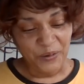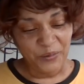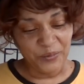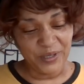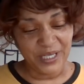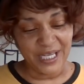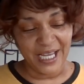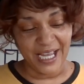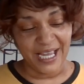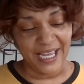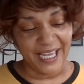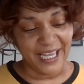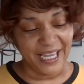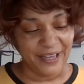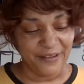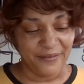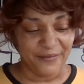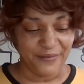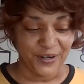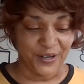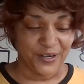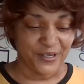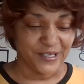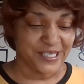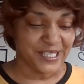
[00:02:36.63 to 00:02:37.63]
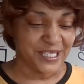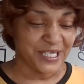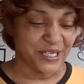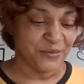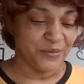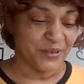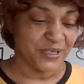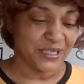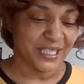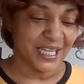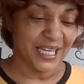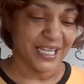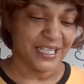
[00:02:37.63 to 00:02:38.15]
We got adversity
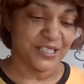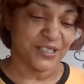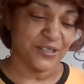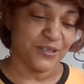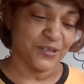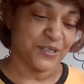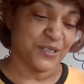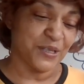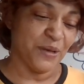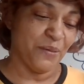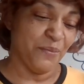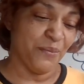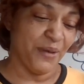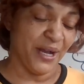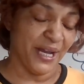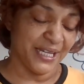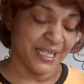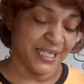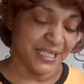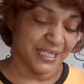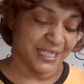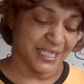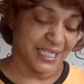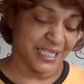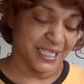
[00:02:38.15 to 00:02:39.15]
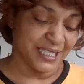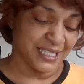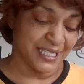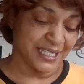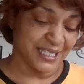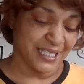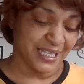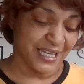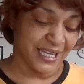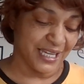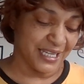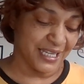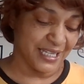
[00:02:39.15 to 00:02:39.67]
with that. So somebody thinks
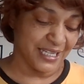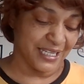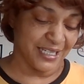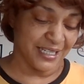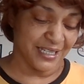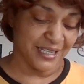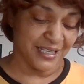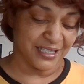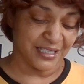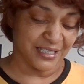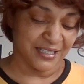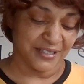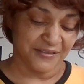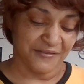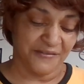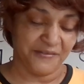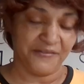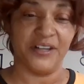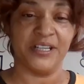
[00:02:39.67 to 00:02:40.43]
that it is